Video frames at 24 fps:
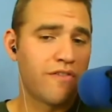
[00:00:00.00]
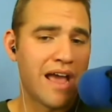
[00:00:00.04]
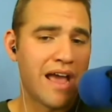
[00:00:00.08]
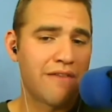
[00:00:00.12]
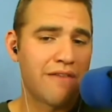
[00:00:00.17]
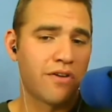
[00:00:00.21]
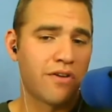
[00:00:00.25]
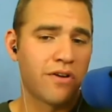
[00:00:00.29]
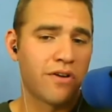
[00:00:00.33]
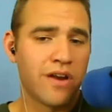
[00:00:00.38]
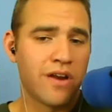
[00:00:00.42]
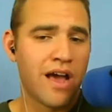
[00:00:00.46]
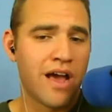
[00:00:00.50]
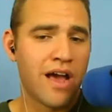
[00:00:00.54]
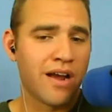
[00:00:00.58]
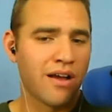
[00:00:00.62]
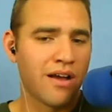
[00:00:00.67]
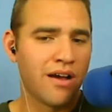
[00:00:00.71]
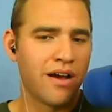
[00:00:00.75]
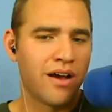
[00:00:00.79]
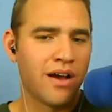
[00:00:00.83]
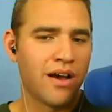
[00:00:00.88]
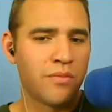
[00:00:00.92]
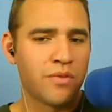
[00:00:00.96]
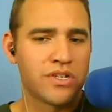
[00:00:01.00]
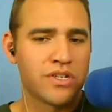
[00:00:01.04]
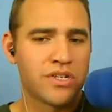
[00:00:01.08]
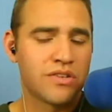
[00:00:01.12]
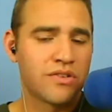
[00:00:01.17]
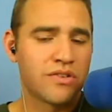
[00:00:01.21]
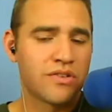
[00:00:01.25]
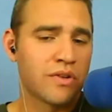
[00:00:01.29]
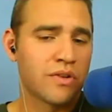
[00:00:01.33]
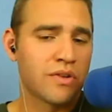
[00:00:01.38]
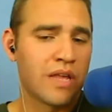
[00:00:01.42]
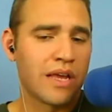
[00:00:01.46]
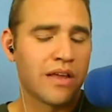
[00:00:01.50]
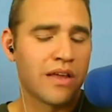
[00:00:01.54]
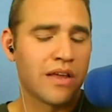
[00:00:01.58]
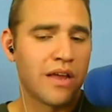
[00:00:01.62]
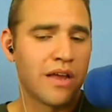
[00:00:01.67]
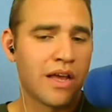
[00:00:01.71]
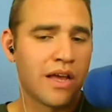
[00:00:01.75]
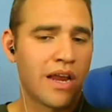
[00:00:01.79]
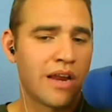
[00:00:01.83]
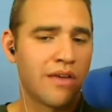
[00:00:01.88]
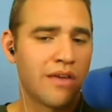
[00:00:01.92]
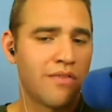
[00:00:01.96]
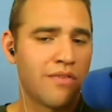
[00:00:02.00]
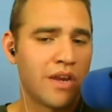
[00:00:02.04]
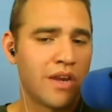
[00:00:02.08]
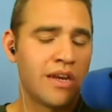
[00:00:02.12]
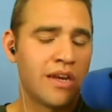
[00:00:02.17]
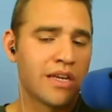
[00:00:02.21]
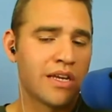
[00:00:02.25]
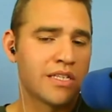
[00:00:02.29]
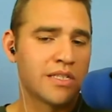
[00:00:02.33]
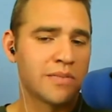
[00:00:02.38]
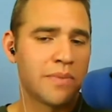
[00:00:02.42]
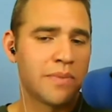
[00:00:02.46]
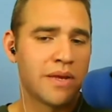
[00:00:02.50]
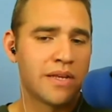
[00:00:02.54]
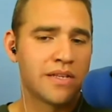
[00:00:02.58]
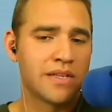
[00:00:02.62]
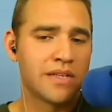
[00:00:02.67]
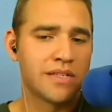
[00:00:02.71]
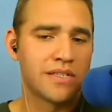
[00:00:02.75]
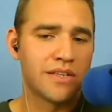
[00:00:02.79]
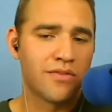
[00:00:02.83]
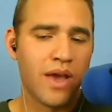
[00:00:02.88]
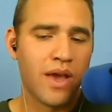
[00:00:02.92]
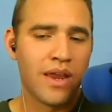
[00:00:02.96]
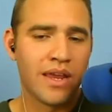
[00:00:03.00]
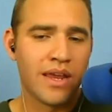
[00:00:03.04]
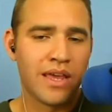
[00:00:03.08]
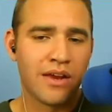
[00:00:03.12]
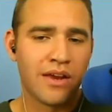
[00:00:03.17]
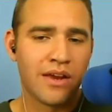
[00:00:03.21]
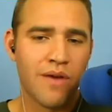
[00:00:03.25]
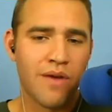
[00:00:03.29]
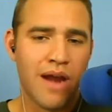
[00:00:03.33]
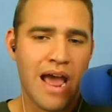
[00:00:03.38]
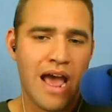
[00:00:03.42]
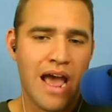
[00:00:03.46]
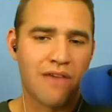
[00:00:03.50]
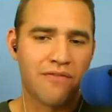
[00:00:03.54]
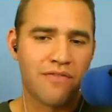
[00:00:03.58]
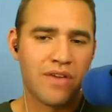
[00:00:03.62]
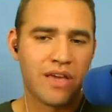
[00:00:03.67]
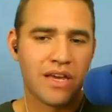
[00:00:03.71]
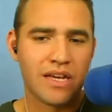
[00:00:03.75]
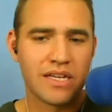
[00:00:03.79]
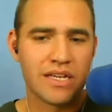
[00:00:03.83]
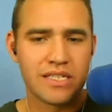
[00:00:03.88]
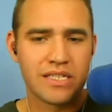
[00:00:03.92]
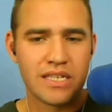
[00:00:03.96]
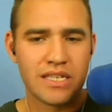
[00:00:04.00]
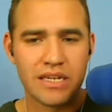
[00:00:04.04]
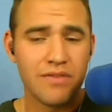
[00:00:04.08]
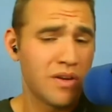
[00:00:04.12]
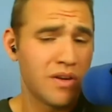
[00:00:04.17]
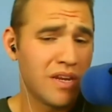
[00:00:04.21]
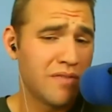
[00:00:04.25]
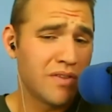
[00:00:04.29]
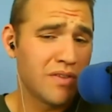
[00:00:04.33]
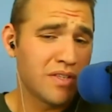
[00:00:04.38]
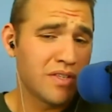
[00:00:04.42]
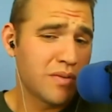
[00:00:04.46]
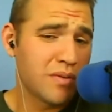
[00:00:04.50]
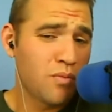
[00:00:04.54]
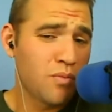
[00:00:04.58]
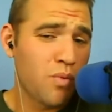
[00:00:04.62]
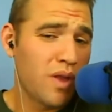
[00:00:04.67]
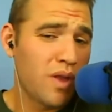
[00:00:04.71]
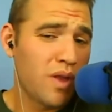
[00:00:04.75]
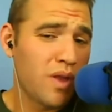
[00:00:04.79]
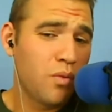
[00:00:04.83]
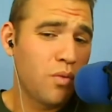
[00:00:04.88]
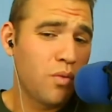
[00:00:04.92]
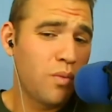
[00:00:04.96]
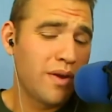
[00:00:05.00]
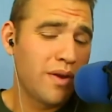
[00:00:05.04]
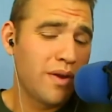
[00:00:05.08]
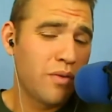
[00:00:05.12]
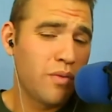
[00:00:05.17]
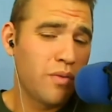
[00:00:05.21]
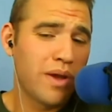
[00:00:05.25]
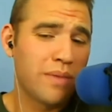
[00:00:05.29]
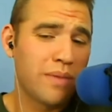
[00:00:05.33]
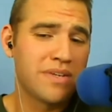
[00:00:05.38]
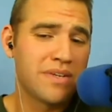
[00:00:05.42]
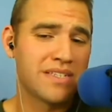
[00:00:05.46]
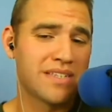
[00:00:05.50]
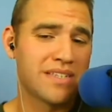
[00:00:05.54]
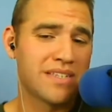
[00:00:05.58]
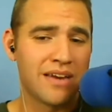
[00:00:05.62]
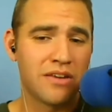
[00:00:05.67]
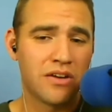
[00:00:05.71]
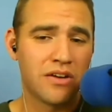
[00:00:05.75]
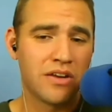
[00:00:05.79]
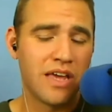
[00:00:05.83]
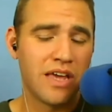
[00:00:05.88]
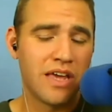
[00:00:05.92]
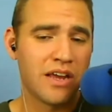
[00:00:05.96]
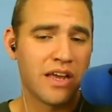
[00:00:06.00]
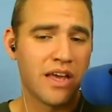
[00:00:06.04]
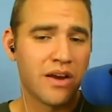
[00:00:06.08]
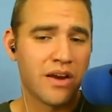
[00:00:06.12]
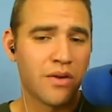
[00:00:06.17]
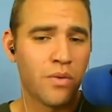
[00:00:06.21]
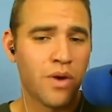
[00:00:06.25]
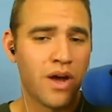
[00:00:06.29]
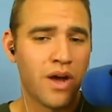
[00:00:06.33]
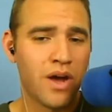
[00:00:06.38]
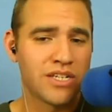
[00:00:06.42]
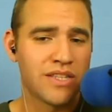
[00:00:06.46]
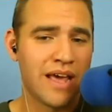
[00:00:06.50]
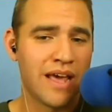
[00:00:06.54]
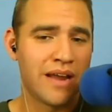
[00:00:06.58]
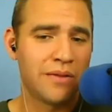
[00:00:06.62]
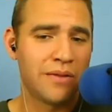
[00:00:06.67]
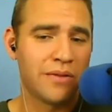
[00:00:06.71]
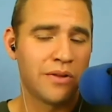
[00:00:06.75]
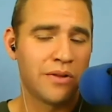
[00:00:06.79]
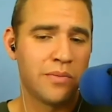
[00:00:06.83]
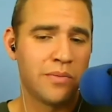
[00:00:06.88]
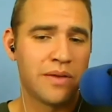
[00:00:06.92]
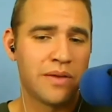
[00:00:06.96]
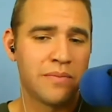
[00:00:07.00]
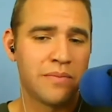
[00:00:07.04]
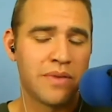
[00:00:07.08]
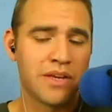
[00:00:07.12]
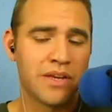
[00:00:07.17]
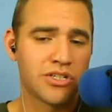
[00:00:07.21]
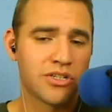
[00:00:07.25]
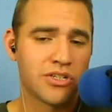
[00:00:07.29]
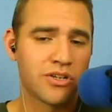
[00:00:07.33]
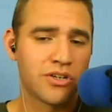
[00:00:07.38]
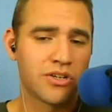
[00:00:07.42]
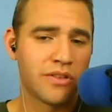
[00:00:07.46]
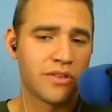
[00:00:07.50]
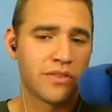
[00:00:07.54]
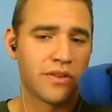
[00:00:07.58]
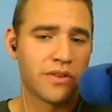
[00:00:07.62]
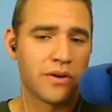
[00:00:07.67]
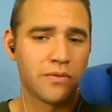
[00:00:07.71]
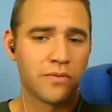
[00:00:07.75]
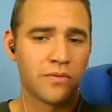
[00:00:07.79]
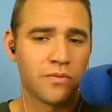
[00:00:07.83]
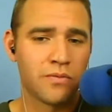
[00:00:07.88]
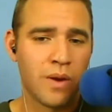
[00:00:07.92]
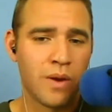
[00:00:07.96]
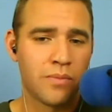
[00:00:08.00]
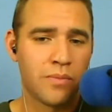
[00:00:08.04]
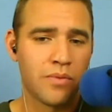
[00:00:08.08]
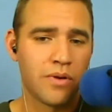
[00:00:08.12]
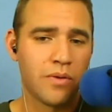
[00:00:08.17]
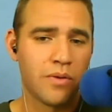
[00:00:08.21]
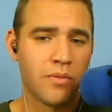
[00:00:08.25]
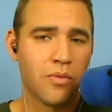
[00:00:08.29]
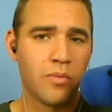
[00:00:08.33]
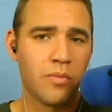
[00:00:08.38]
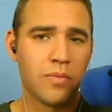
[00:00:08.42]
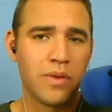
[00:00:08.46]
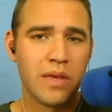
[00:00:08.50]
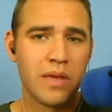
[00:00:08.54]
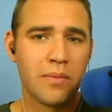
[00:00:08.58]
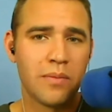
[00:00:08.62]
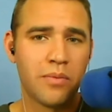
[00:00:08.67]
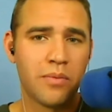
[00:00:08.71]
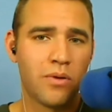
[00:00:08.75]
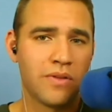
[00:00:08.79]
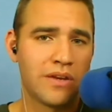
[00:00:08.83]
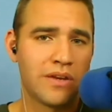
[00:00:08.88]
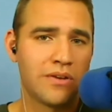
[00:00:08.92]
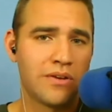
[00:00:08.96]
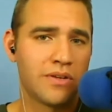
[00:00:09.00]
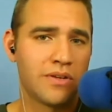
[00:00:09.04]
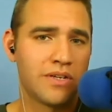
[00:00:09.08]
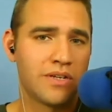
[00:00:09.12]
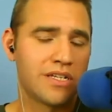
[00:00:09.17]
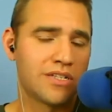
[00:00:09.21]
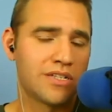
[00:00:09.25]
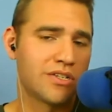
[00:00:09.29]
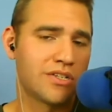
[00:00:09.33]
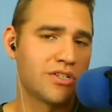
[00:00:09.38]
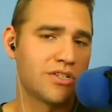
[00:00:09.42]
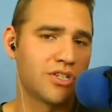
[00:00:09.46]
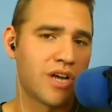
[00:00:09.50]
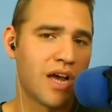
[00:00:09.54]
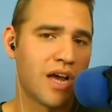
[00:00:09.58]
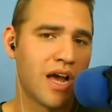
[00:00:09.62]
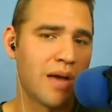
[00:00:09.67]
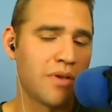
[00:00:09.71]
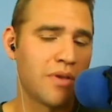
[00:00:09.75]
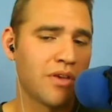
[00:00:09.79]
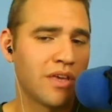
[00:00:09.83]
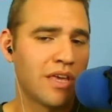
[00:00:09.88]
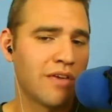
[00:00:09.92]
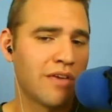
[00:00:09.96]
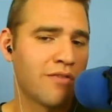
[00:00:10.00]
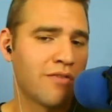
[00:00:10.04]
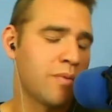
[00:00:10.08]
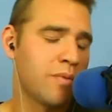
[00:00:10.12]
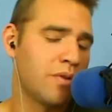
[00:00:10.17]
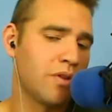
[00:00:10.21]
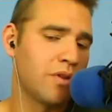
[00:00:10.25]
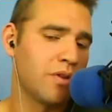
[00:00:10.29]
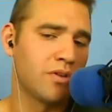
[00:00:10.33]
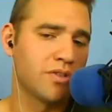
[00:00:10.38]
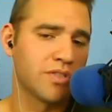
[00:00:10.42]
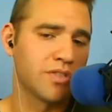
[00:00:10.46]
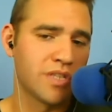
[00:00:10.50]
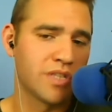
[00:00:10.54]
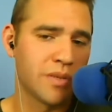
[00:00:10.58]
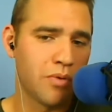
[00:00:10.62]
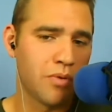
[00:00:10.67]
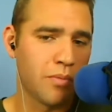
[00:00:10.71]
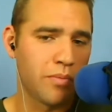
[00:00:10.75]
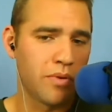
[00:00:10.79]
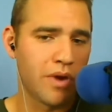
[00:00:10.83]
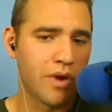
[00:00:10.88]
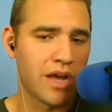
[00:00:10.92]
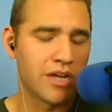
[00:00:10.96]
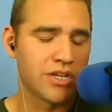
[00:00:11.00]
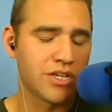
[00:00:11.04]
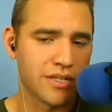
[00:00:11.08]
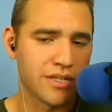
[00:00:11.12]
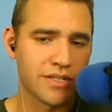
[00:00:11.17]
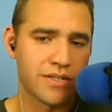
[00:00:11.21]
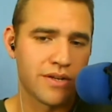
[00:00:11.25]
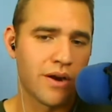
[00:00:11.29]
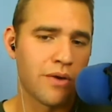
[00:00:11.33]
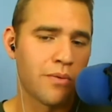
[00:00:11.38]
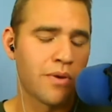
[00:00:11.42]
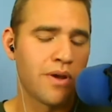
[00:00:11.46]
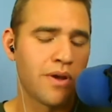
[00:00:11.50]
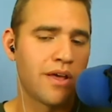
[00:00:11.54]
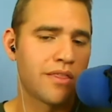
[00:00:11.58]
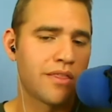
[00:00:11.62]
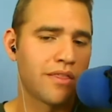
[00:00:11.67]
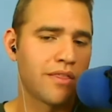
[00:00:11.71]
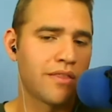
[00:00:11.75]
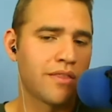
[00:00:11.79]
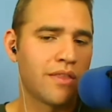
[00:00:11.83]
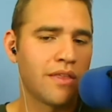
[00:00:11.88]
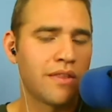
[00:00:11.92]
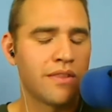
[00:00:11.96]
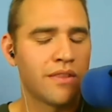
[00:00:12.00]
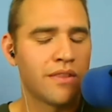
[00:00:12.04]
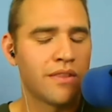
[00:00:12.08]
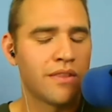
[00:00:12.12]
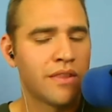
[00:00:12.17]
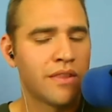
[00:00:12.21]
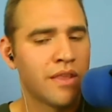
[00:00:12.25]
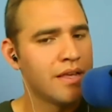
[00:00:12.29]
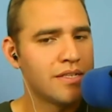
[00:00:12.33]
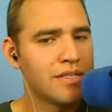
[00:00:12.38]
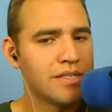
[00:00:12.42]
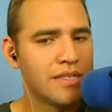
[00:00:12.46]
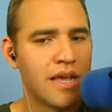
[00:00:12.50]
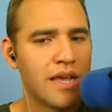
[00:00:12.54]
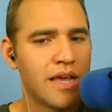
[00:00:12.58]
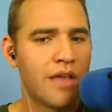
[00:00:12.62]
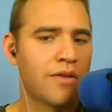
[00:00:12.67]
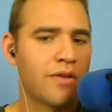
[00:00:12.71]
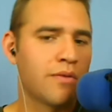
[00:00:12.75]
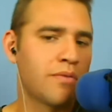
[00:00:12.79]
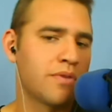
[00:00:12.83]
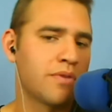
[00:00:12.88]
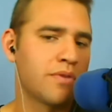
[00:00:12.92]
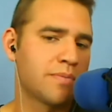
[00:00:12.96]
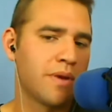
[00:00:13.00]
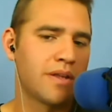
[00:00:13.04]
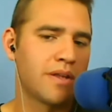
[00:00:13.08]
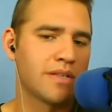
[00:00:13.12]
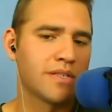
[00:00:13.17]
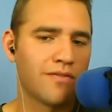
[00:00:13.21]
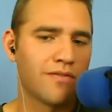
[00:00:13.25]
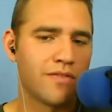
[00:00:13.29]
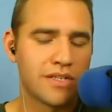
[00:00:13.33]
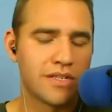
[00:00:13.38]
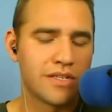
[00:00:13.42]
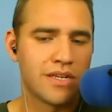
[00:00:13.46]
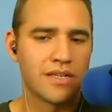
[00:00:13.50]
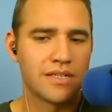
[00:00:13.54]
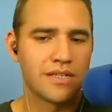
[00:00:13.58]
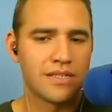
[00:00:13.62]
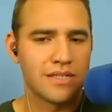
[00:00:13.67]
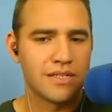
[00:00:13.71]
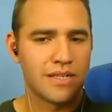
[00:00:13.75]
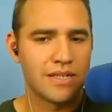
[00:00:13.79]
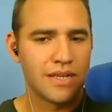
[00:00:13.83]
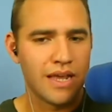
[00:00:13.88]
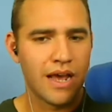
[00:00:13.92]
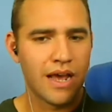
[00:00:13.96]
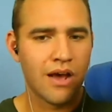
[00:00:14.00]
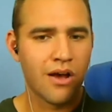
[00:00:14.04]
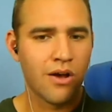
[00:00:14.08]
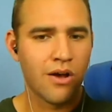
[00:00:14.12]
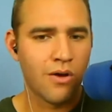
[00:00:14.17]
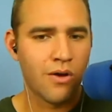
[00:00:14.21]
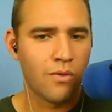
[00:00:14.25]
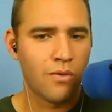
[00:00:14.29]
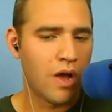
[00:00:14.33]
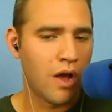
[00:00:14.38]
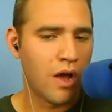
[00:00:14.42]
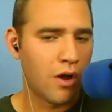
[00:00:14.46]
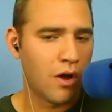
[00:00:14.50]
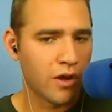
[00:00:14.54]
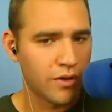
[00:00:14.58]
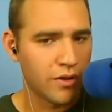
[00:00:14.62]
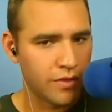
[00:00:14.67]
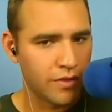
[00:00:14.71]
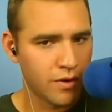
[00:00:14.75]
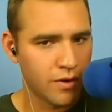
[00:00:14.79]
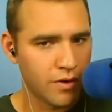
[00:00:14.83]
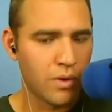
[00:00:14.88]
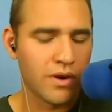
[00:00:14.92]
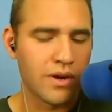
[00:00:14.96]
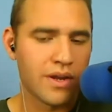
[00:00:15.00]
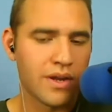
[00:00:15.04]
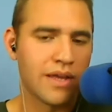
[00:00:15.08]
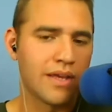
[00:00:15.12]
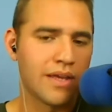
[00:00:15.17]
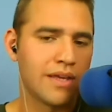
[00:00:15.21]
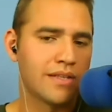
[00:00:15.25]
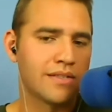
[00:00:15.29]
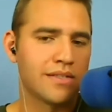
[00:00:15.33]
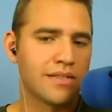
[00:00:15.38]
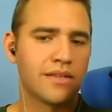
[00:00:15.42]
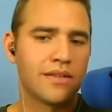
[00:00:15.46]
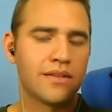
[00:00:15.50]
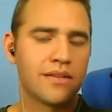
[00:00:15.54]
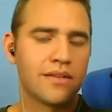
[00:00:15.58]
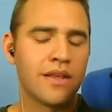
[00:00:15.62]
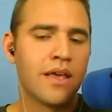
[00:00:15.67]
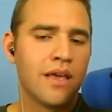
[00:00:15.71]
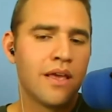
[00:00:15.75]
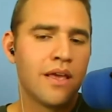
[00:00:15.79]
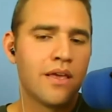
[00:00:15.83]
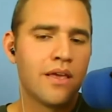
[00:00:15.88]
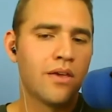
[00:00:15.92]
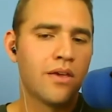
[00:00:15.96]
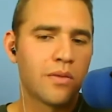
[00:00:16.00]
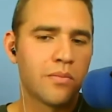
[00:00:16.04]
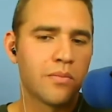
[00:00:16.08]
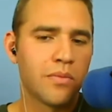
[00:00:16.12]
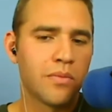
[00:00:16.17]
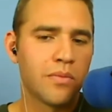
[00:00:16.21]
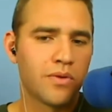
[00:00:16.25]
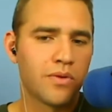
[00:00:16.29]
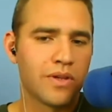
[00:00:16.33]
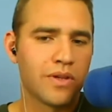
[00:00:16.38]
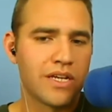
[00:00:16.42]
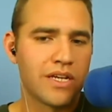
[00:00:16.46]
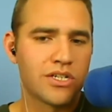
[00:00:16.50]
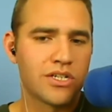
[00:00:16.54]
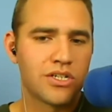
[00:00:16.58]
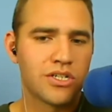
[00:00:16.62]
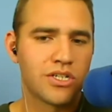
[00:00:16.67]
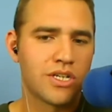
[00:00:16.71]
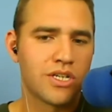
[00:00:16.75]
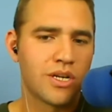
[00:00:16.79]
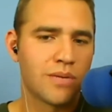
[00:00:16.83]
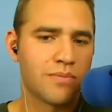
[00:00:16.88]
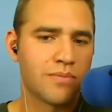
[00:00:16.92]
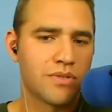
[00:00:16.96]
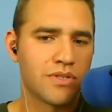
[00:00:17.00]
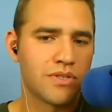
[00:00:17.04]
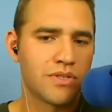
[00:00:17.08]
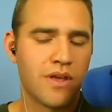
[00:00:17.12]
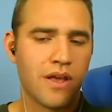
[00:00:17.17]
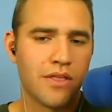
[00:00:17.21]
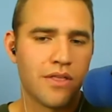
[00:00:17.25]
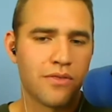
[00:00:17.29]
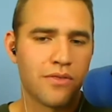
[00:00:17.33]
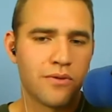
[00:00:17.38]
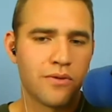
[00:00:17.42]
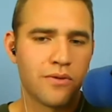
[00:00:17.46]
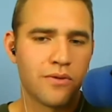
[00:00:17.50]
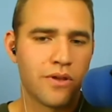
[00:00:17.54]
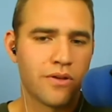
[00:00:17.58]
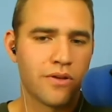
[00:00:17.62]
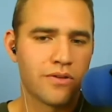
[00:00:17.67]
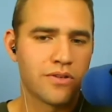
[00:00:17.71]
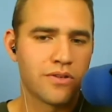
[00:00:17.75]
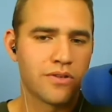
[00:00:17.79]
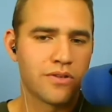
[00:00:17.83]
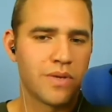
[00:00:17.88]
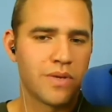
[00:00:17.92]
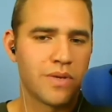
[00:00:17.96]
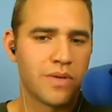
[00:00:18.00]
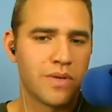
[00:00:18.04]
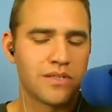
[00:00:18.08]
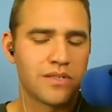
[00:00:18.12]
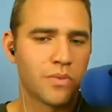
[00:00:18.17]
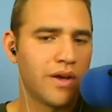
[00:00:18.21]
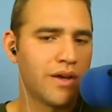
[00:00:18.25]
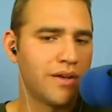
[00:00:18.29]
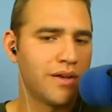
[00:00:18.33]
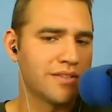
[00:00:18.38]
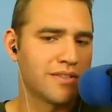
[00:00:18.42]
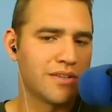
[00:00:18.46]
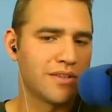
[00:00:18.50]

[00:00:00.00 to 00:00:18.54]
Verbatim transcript: Fiverr.com, which is right. like a, kind of an inexpensive way to graphics and even even some little bit of web design. You know, you got to kind of watch that a little bit, make sure that they're reputable people and they do a decent job. But you can give them a little simple project to start with, and then see how their responsiveness is, see how how good their work is, and you can build relationships uh, through those means as well.